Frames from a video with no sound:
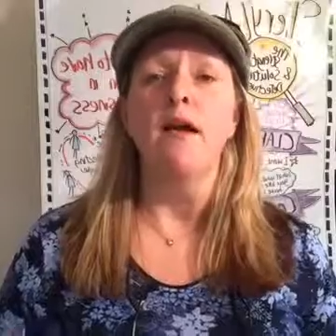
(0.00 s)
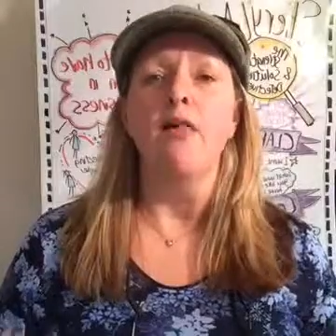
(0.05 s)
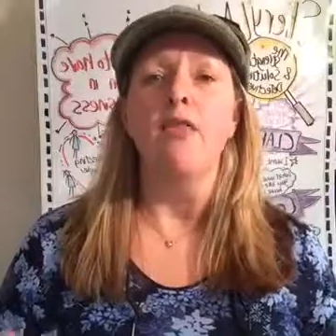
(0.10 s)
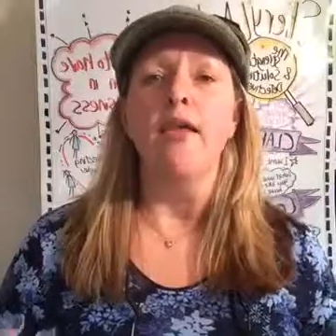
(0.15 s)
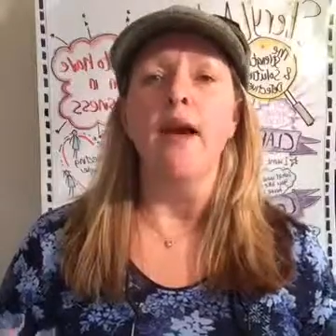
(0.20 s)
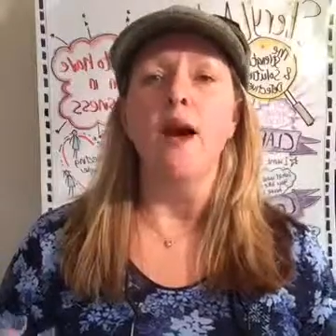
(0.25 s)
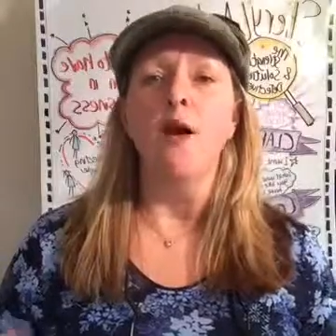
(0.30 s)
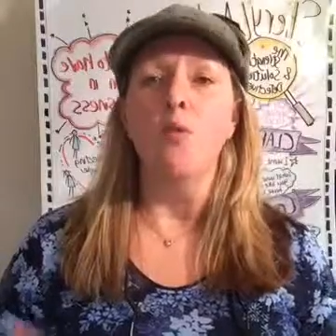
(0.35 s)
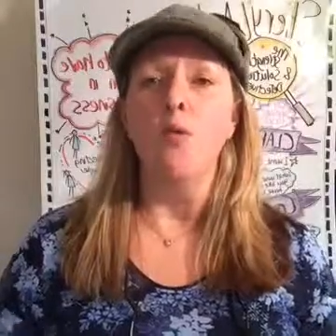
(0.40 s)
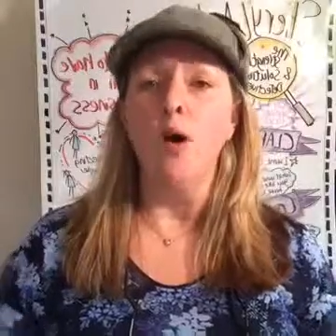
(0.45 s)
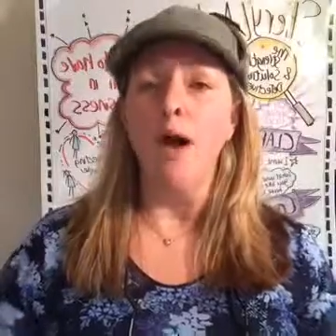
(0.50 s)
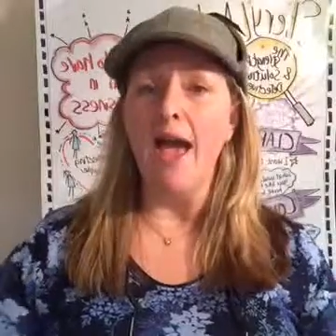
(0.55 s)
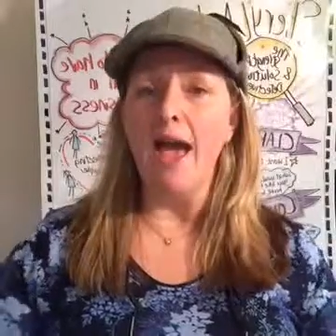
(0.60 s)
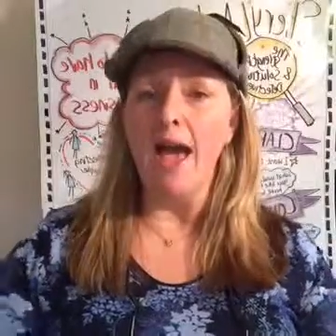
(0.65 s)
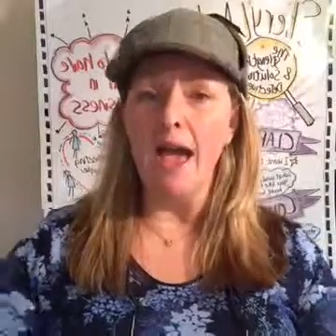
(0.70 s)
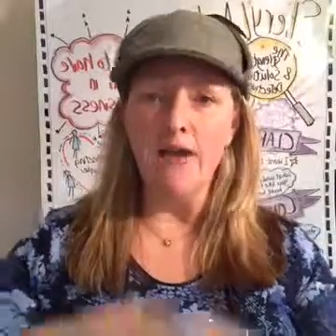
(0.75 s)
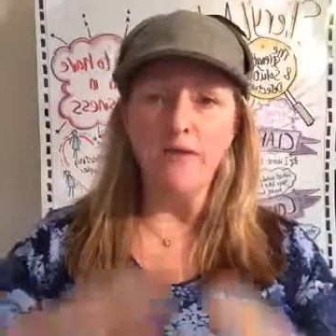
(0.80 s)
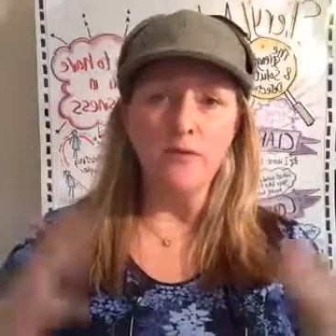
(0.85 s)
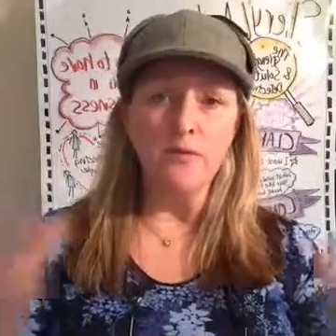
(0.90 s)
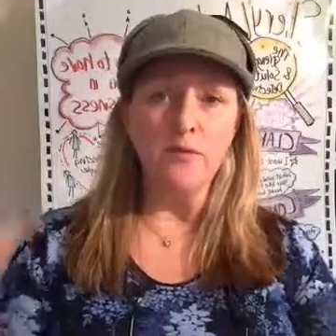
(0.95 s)
that
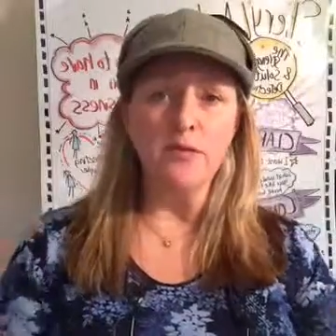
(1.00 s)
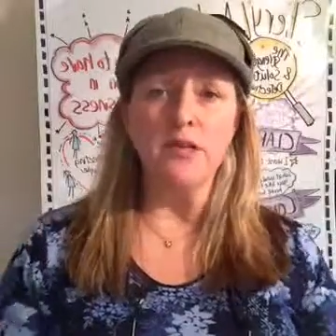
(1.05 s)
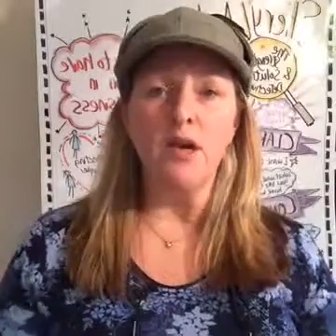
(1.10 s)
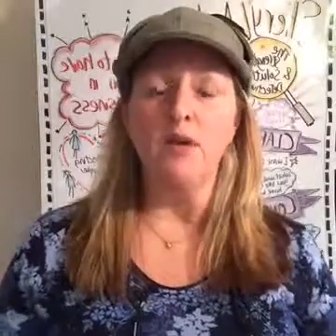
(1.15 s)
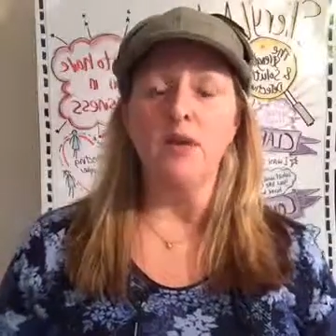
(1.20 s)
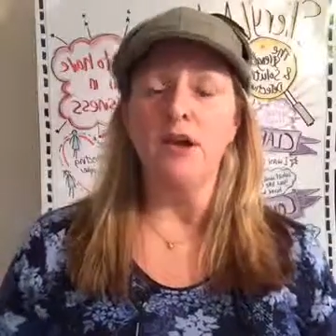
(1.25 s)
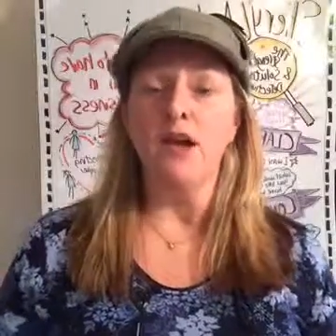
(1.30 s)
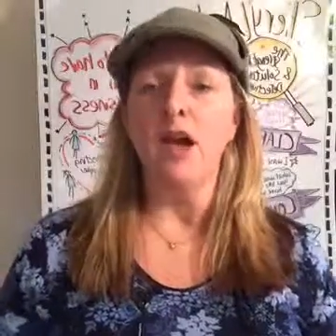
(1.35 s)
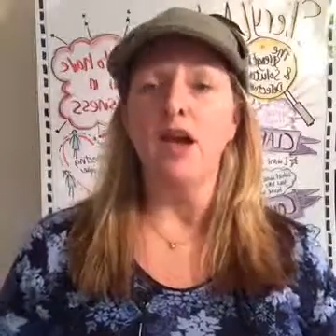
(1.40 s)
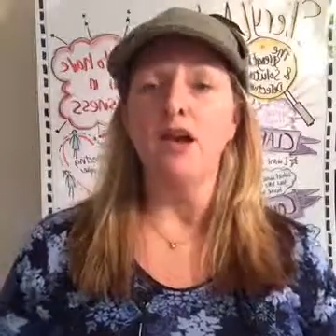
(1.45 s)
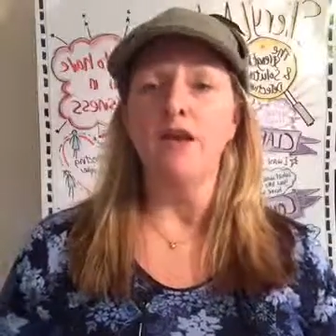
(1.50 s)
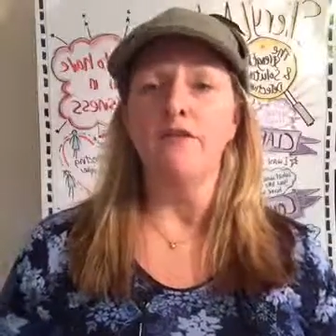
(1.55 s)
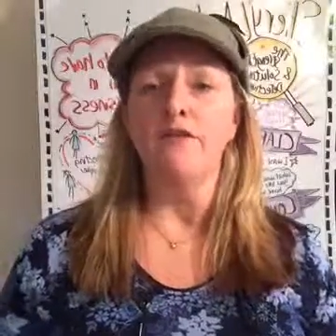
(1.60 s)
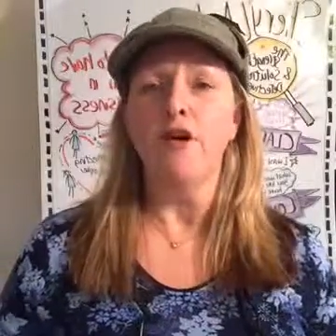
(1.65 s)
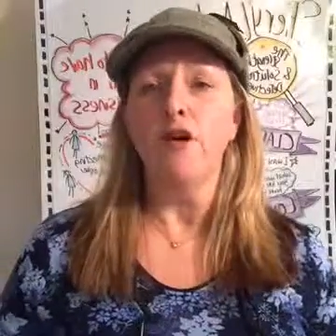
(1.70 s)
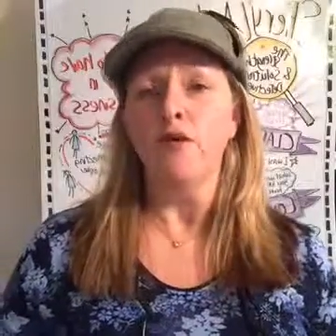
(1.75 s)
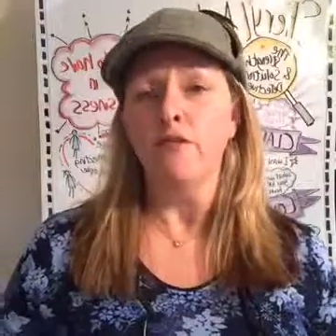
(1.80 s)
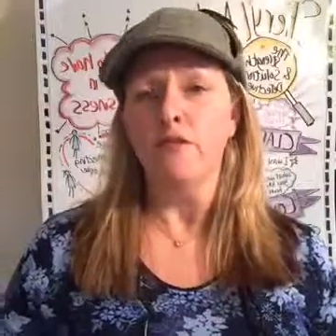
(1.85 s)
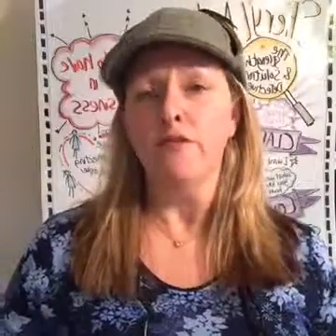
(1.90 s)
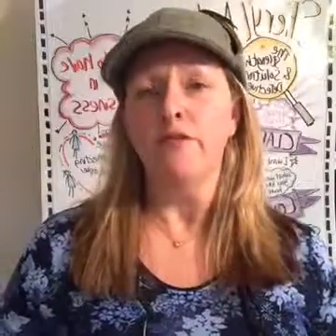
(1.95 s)
whatever was going
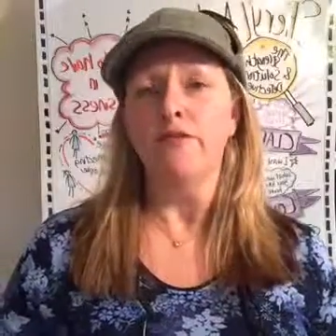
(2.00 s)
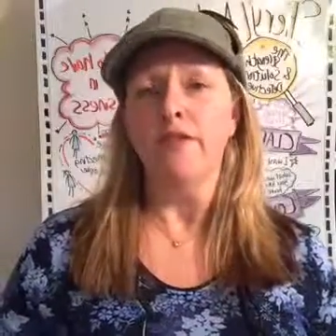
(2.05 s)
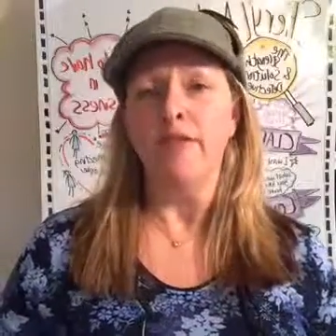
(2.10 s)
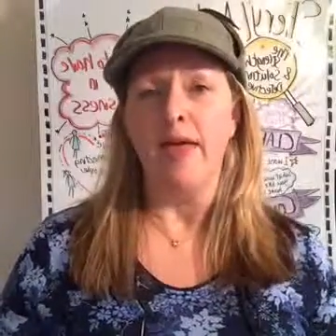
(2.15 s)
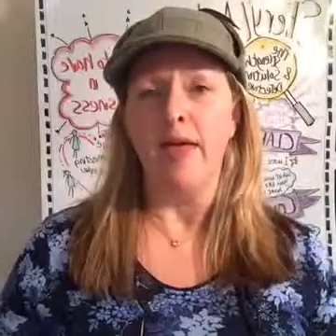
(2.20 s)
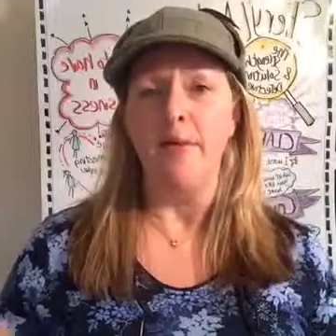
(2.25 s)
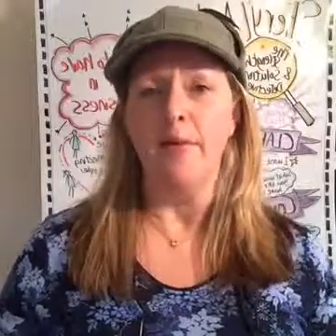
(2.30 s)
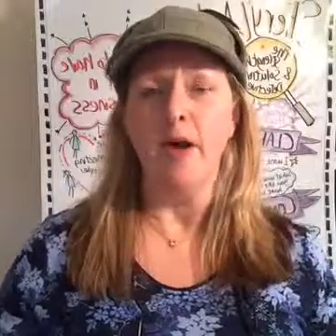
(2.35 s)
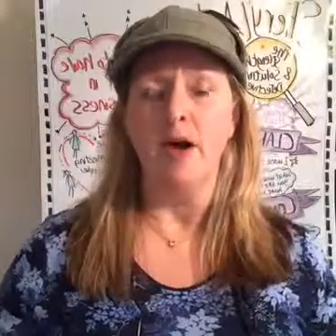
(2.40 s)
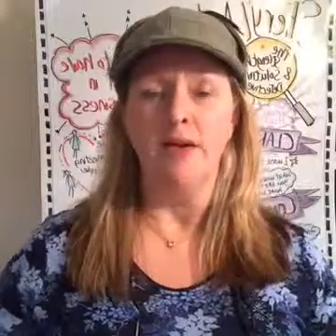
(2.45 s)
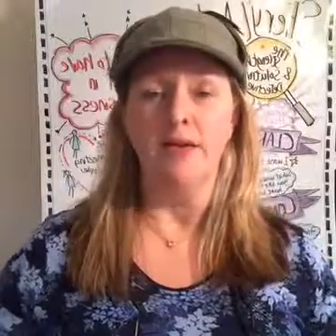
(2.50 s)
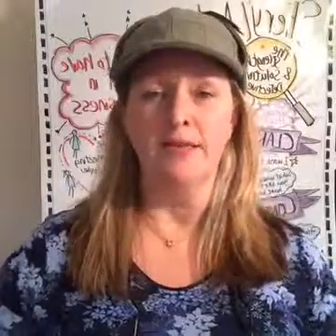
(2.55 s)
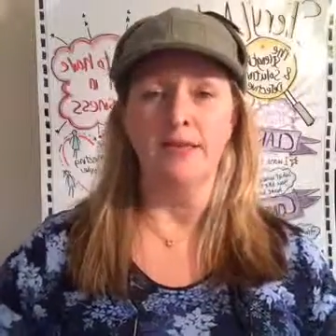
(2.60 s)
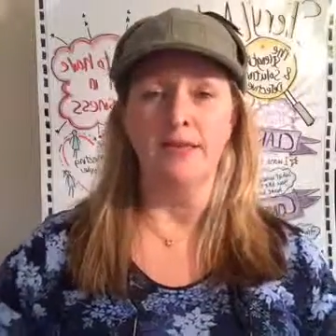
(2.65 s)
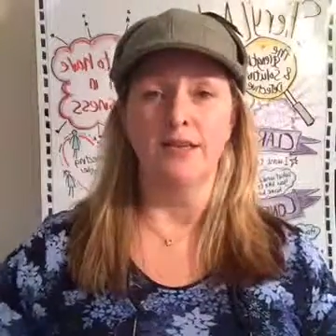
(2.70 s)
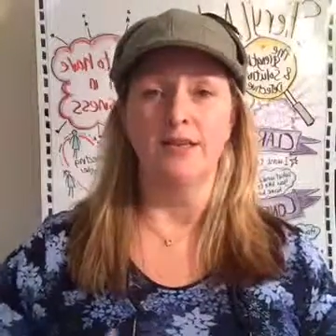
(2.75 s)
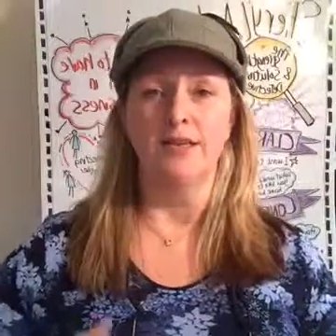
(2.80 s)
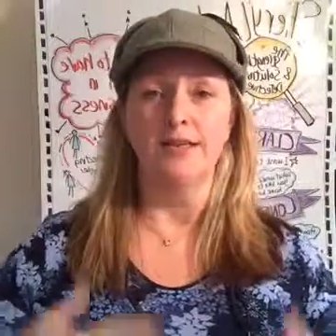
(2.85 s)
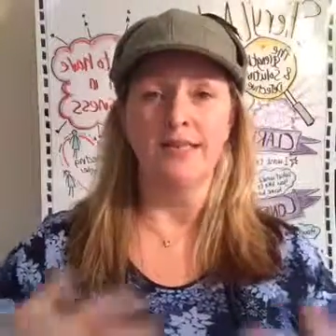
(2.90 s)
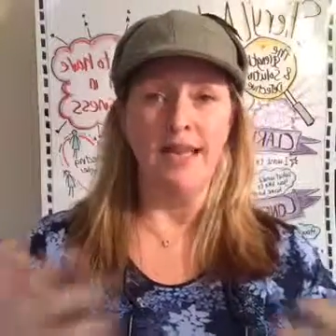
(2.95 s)
on for that
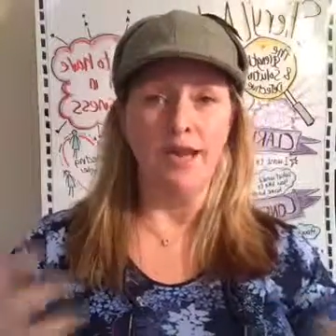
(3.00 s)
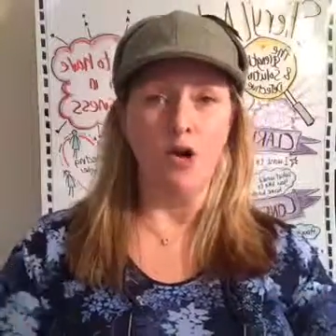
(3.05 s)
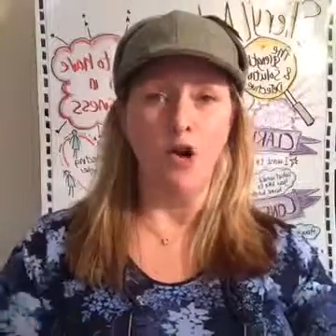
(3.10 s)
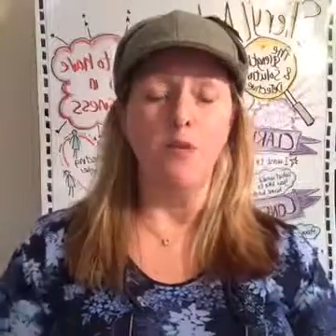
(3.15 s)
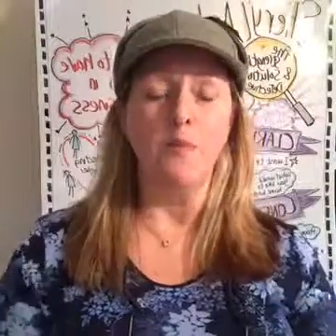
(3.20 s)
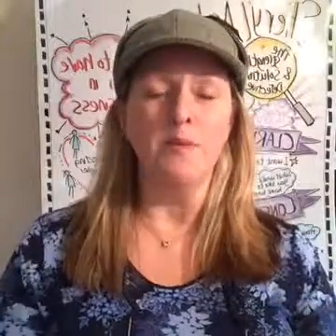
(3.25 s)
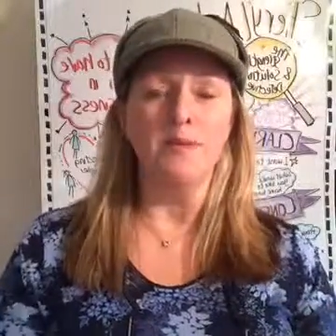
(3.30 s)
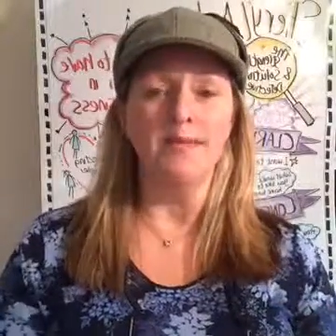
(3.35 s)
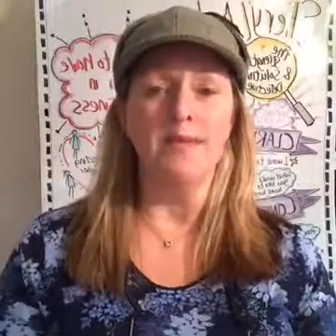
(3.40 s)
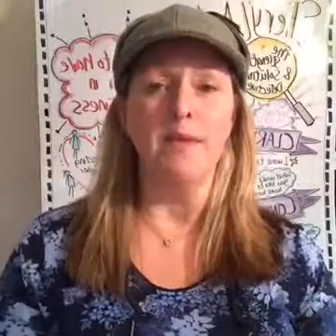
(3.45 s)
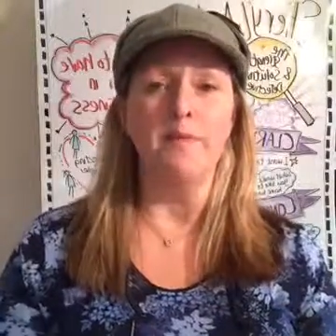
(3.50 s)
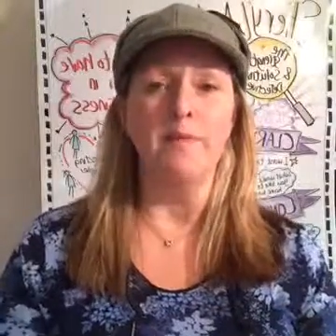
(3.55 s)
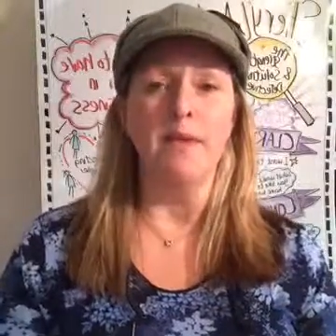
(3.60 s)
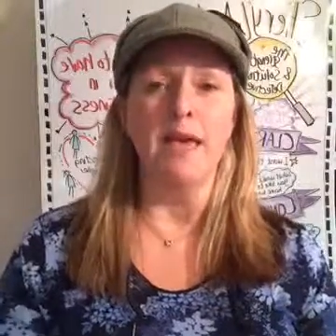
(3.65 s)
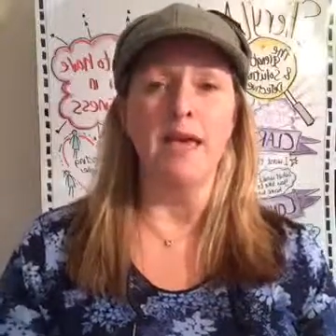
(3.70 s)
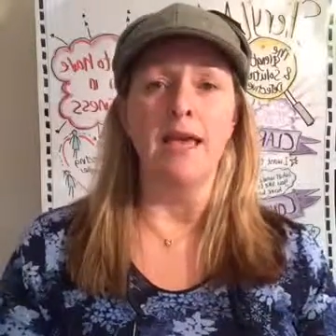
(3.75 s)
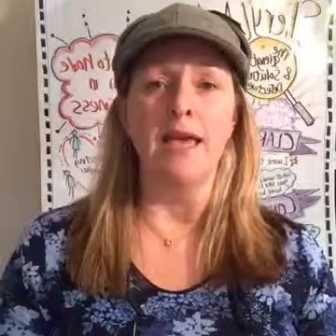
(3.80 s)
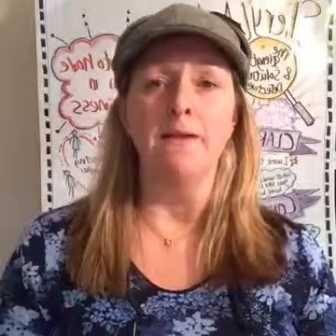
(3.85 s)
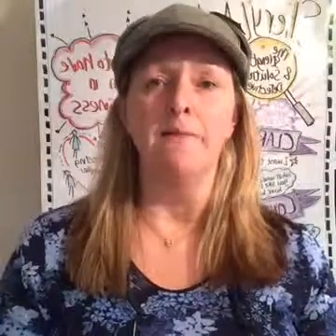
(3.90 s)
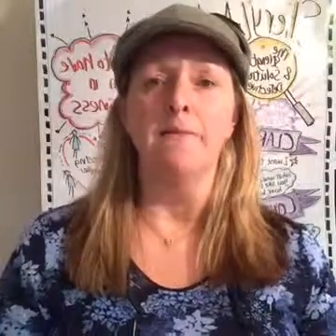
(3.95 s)
person sat opposite
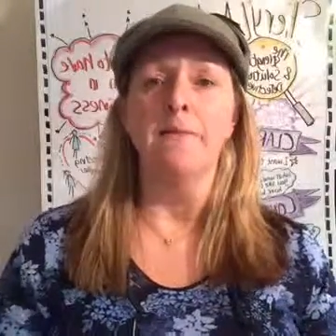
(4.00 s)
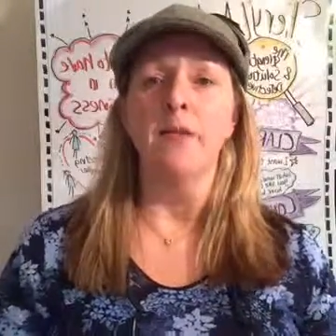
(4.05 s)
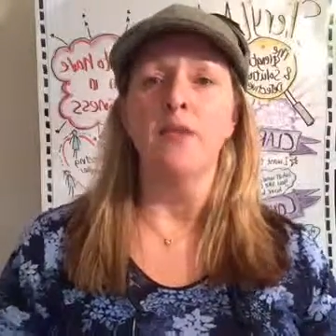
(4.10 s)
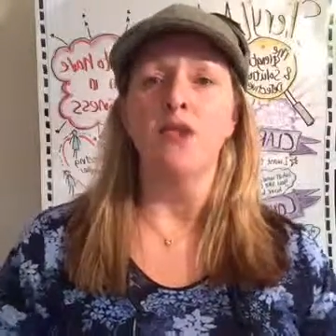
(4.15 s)
me,